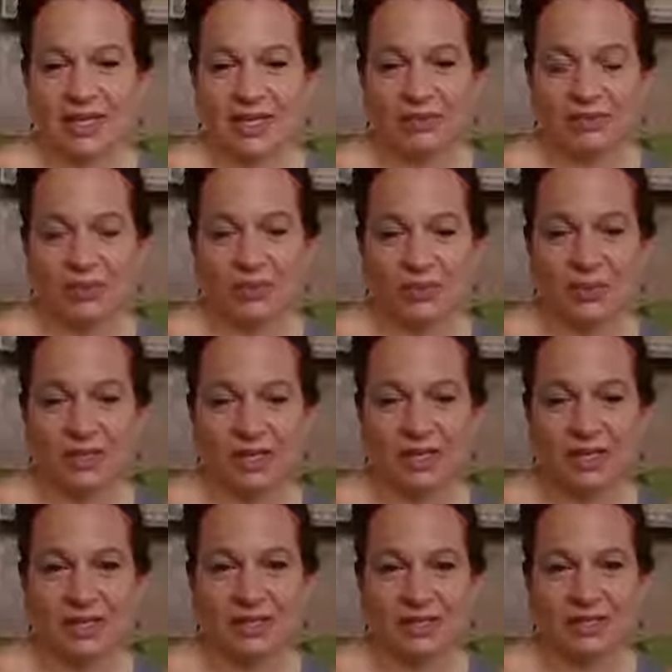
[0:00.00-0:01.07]
morning,
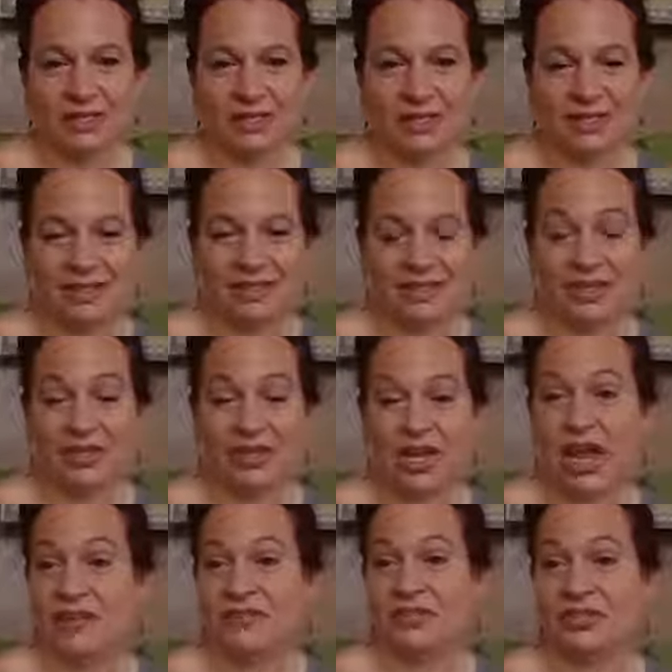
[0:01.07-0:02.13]
everyone, or
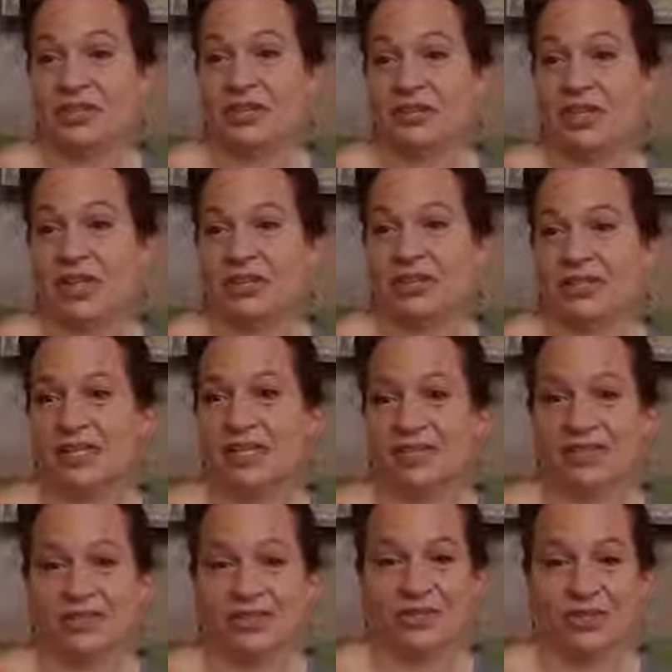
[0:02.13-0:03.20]
good afternoon, actually.
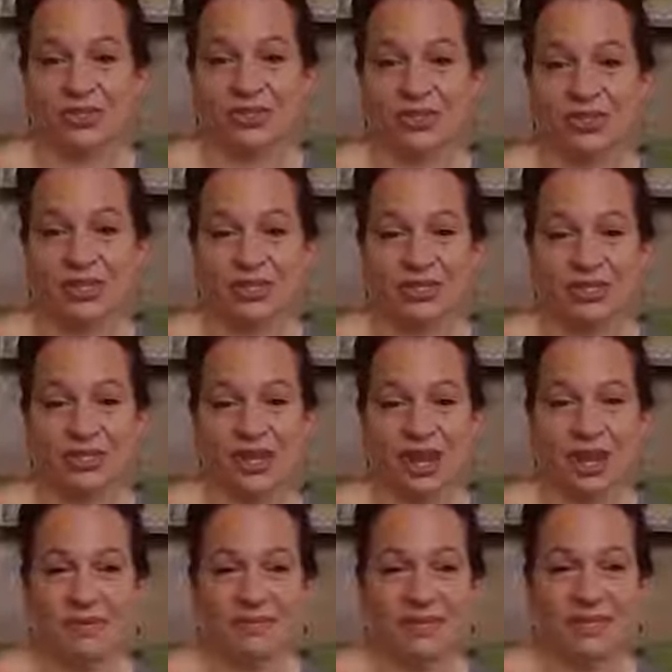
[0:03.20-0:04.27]
It just turned
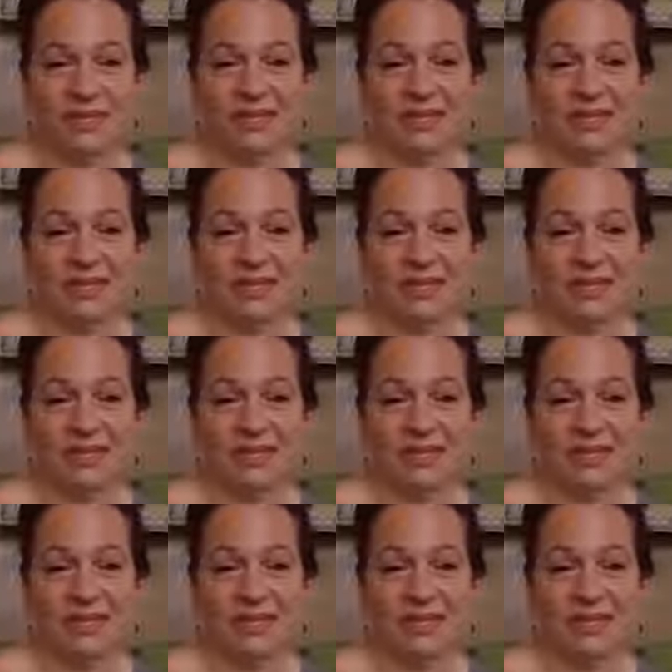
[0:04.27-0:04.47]
lunchtime.